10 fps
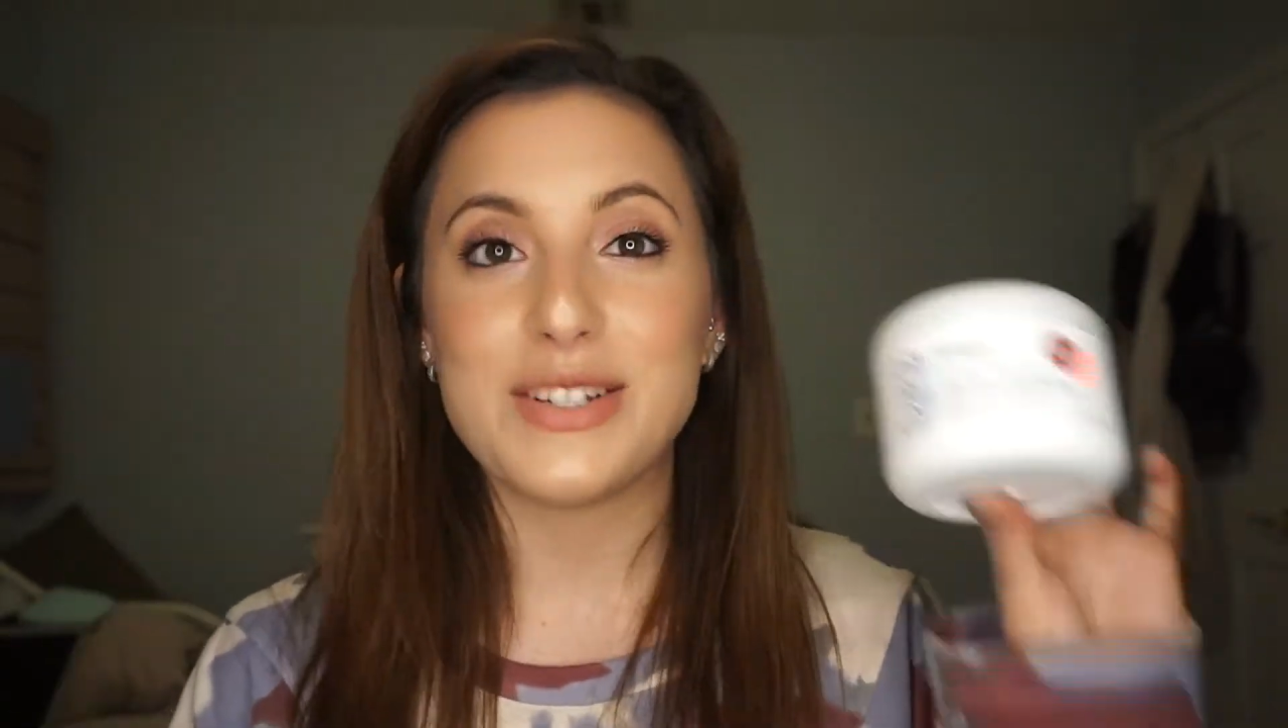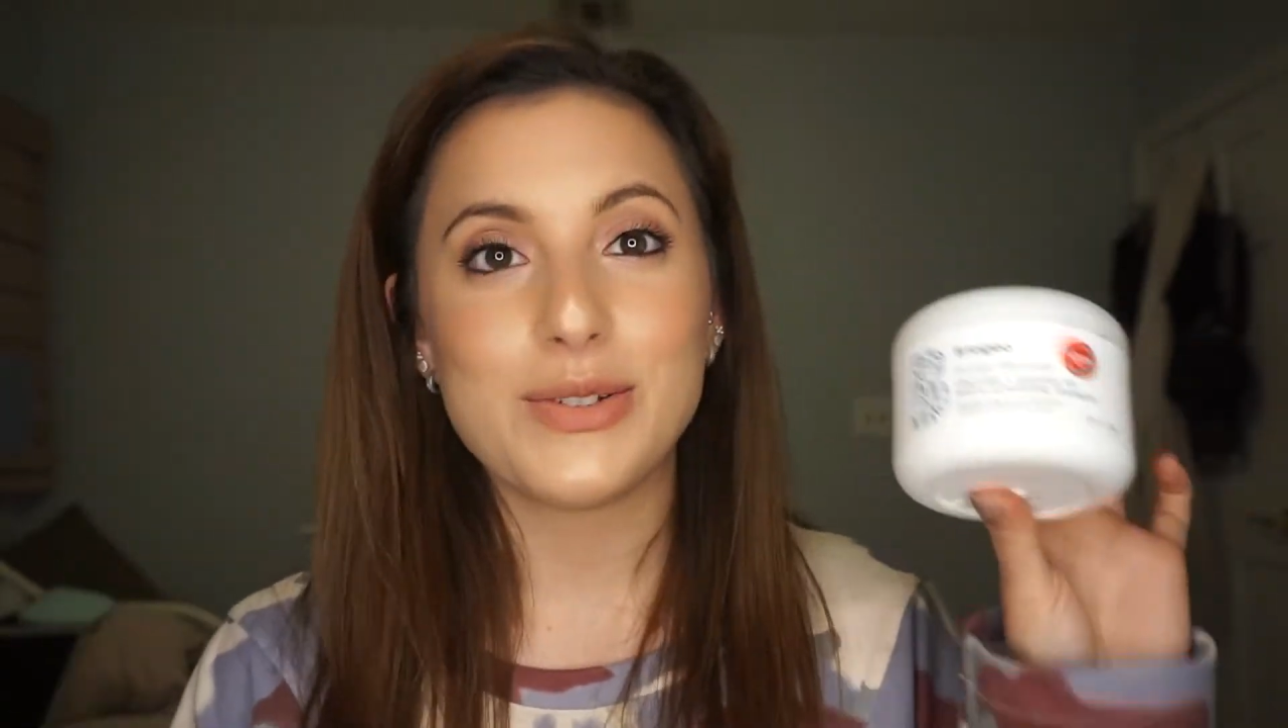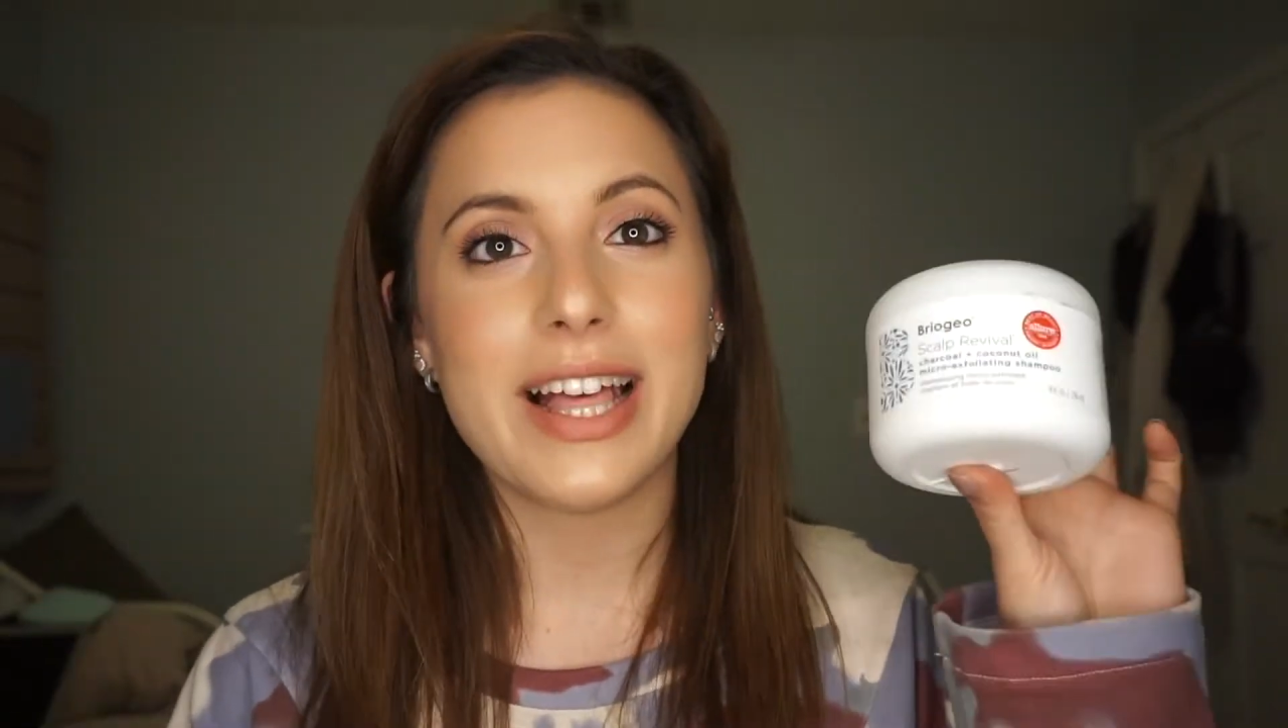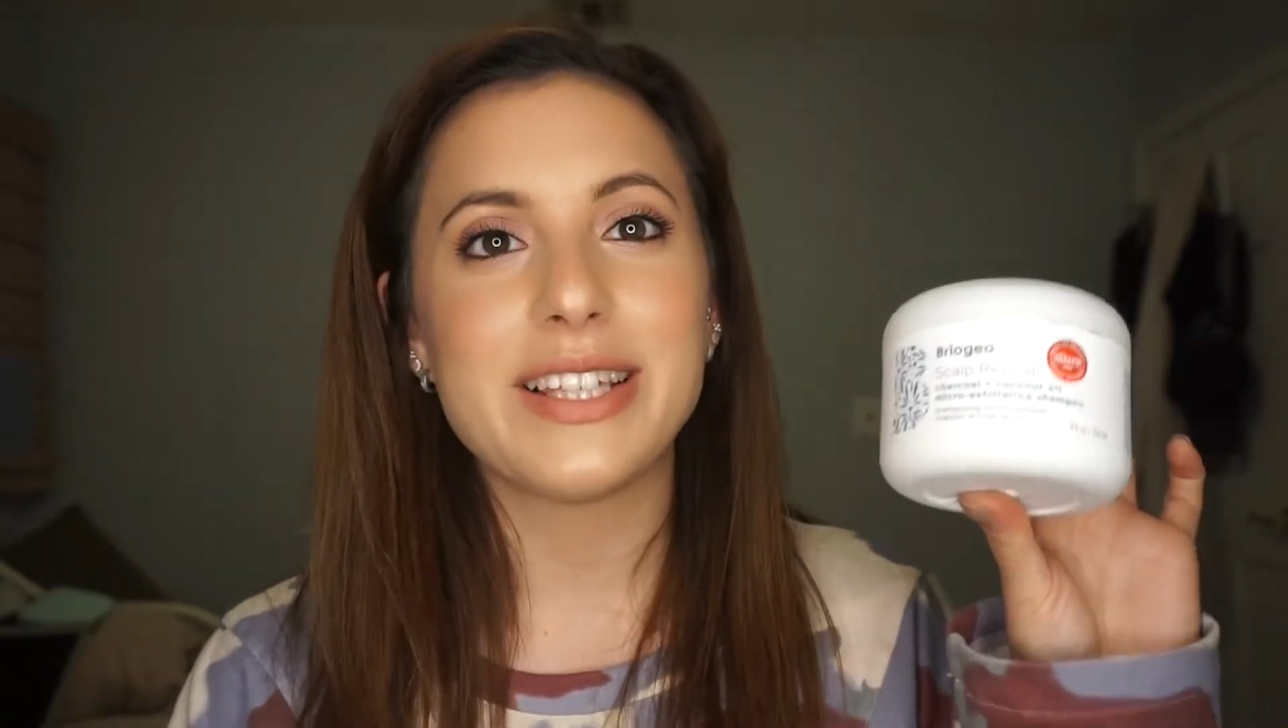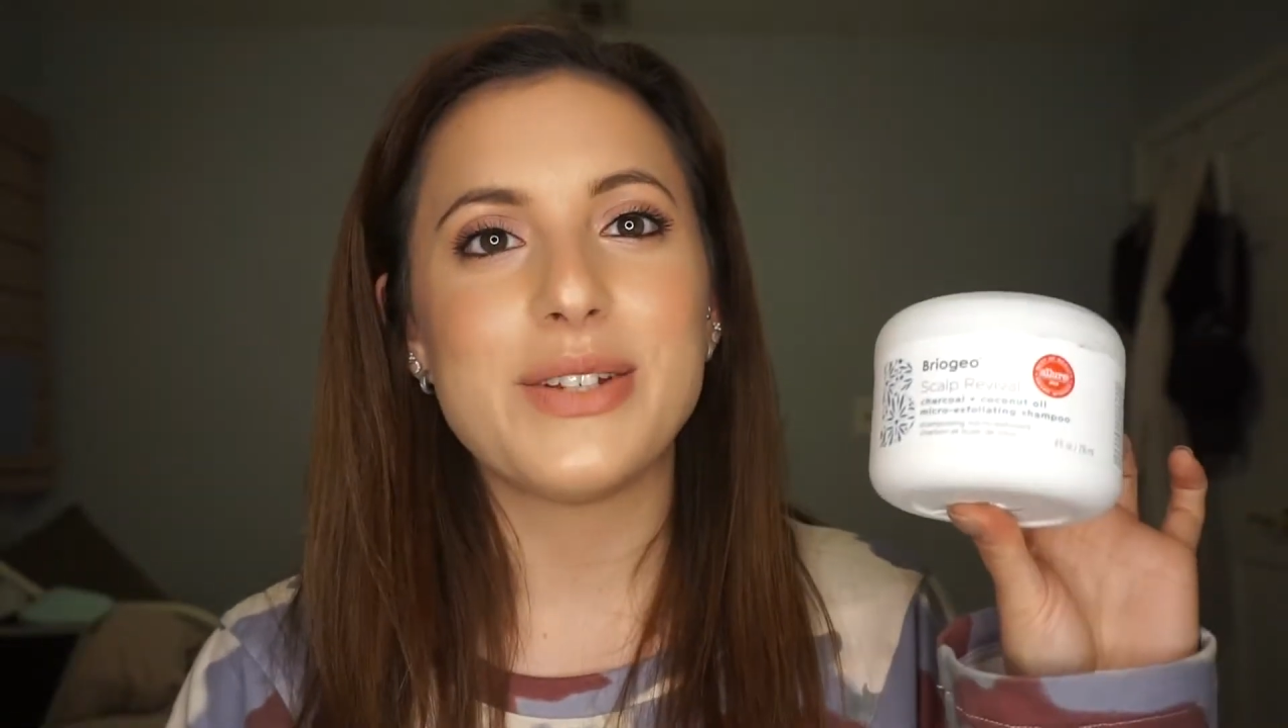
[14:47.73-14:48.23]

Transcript: do like